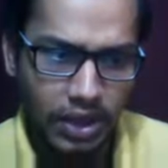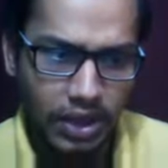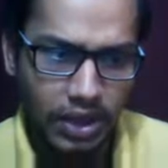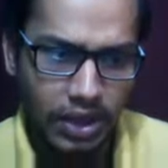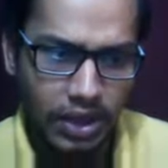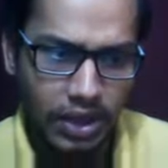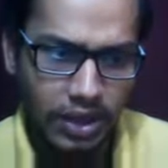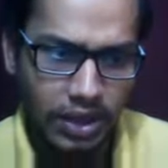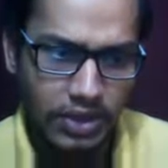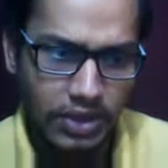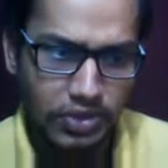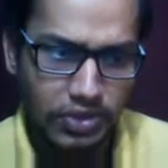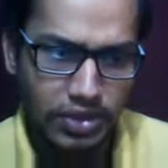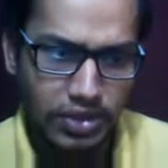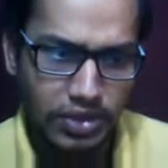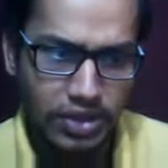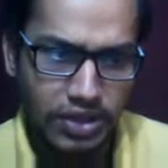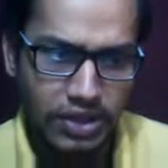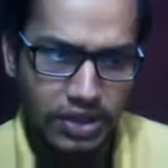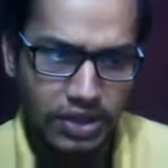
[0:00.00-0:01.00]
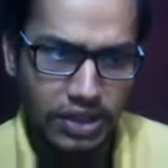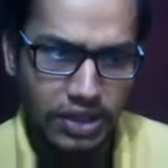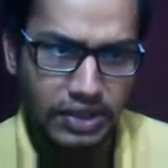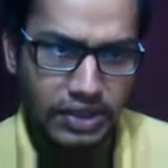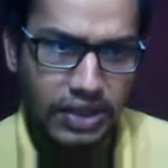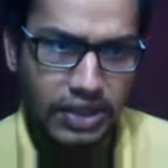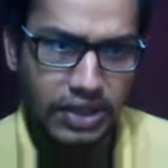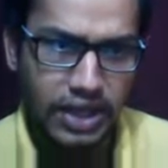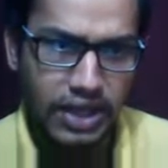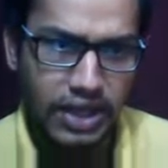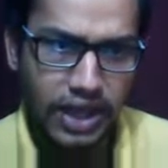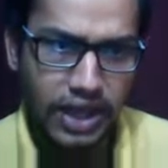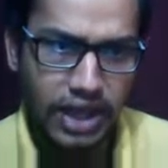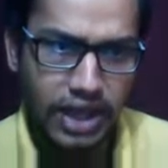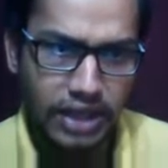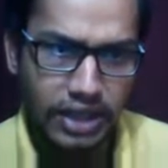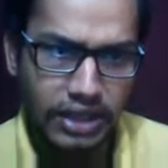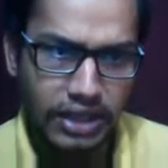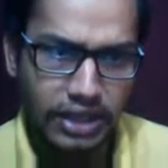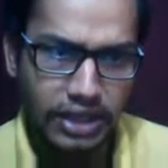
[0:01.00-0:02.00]
it is doing this thing,
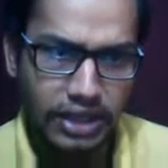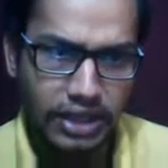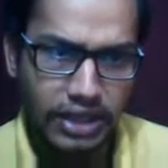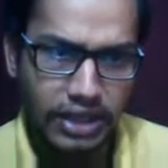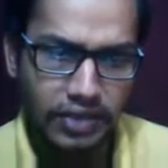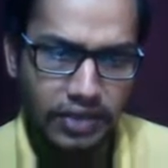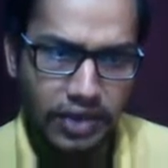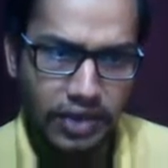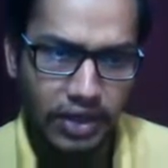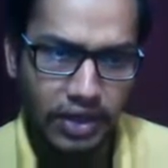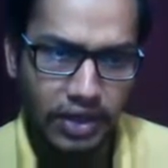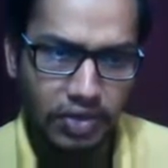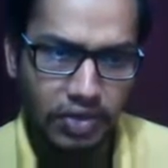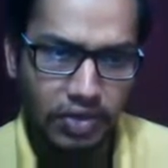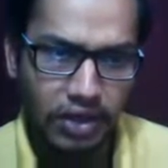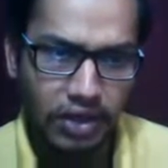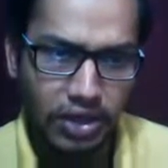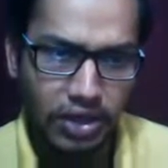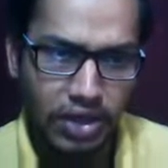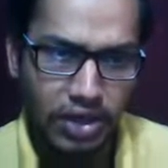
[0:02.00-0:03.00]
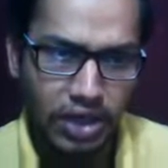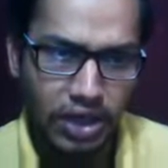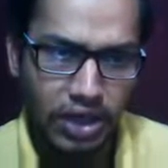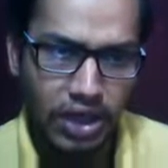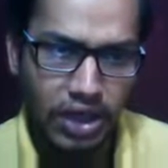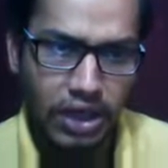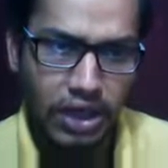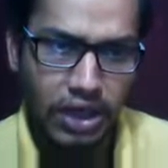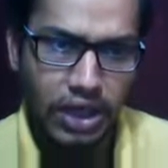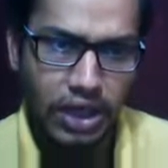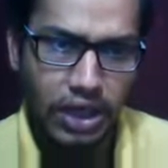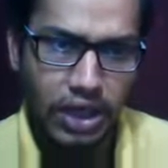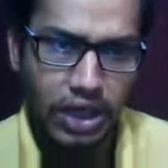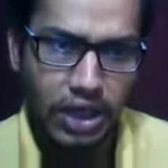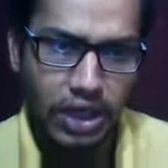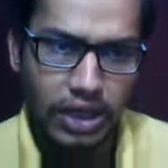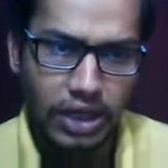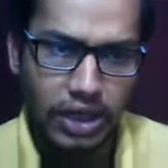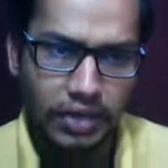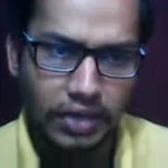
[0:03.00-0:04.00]
and if I go on
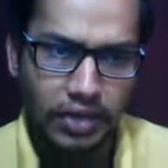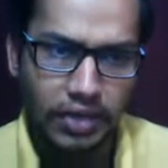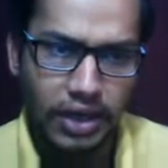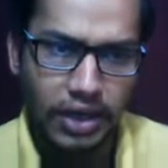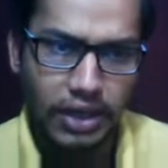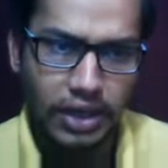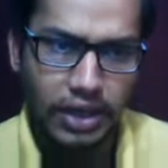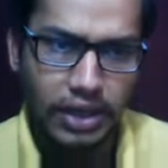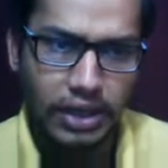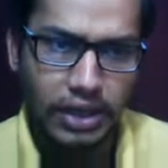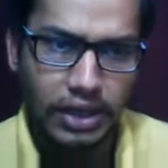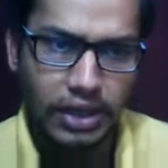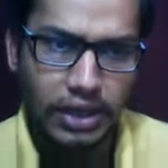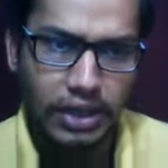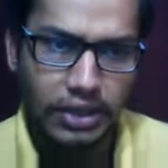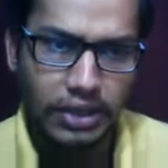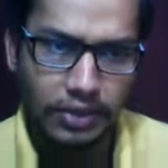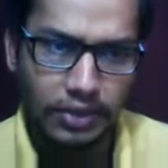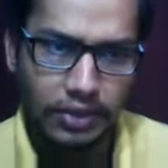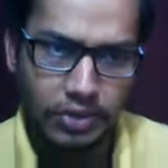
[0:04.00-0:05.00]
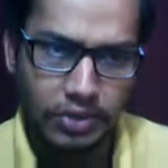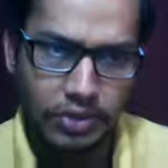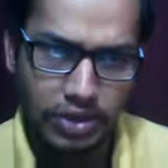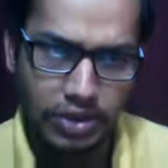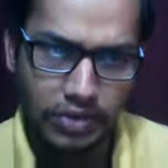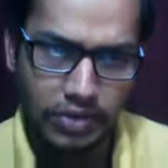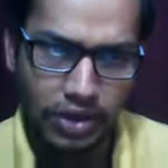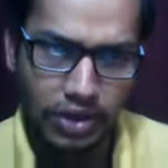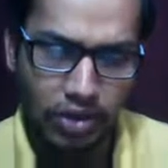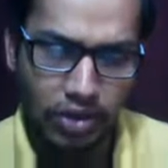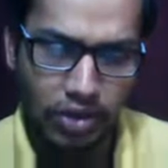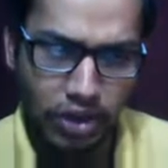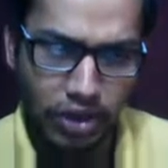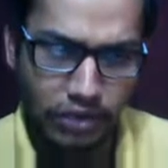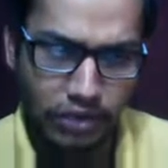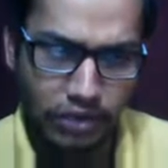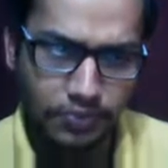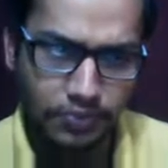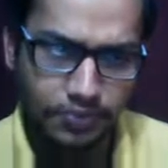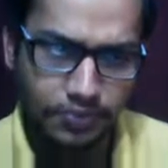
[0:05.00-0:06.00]
uh, if I suppose if I log
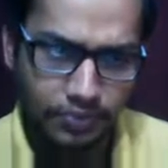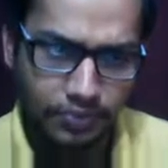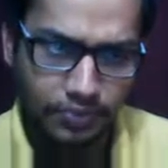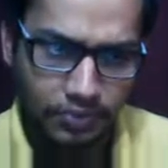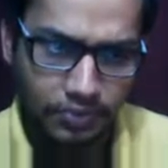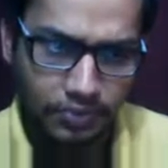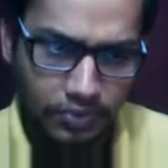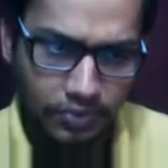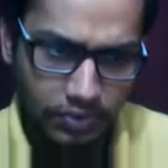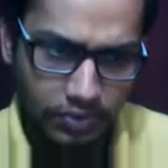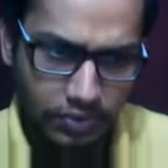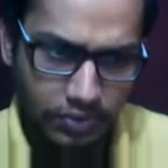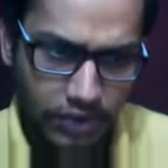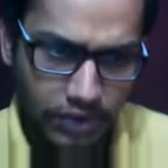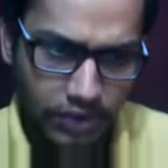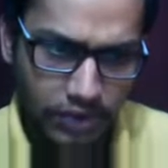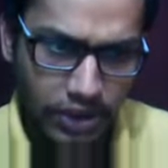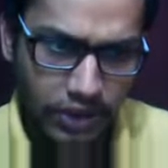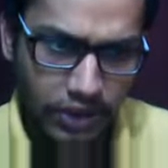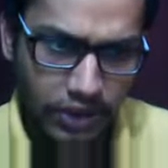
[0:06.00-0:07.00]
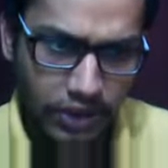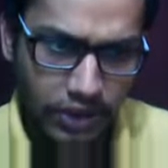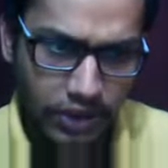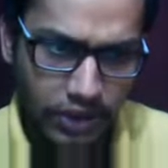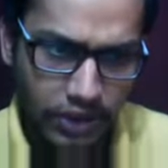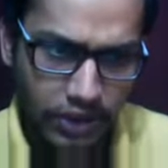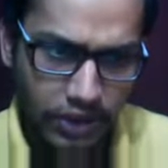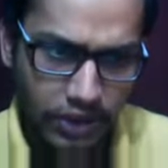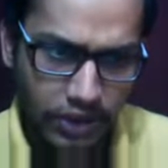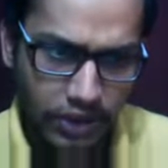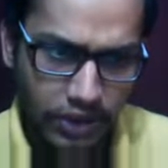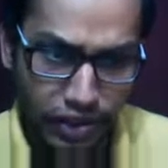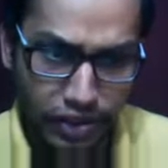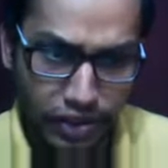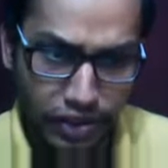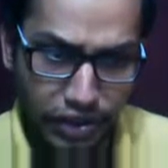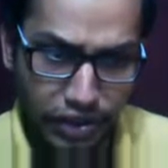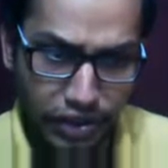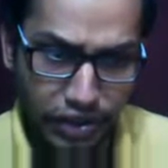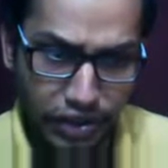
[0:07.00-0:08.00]
in it will say
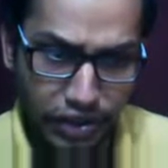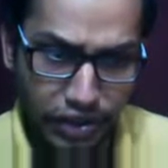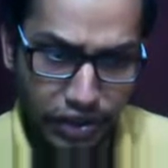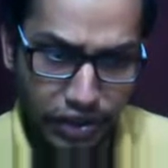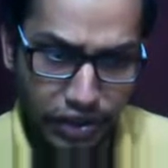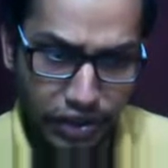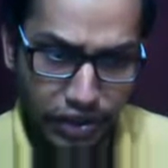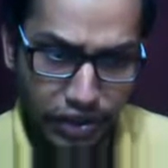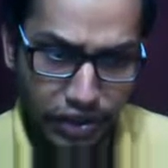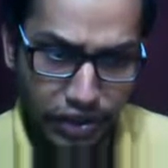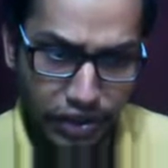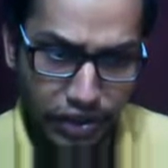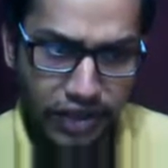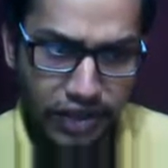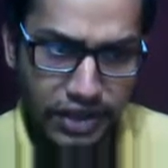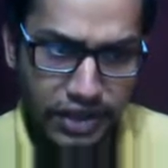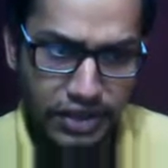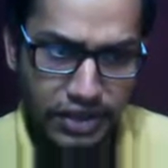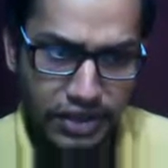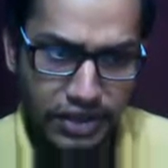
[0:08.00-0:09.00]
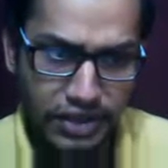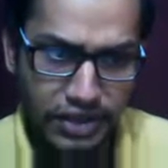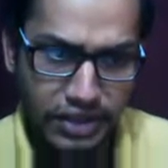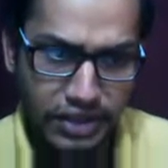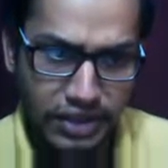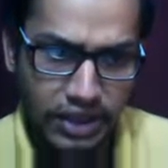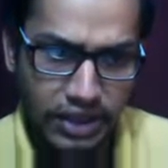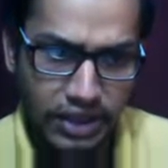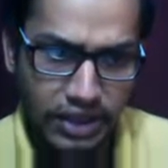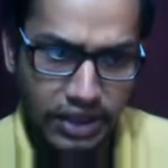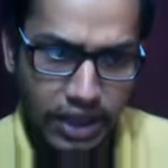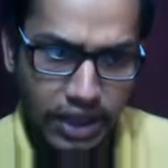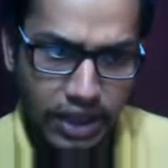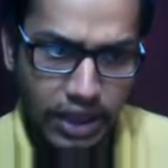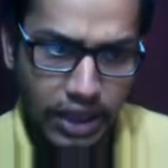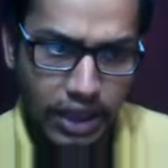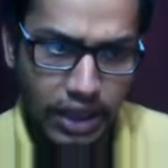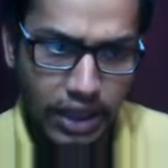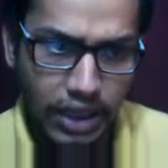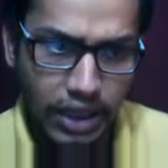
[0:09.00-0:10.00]
login. Okay, you will find
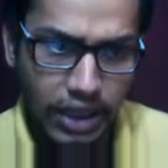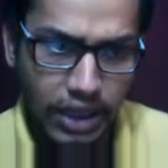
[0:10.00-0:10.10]
the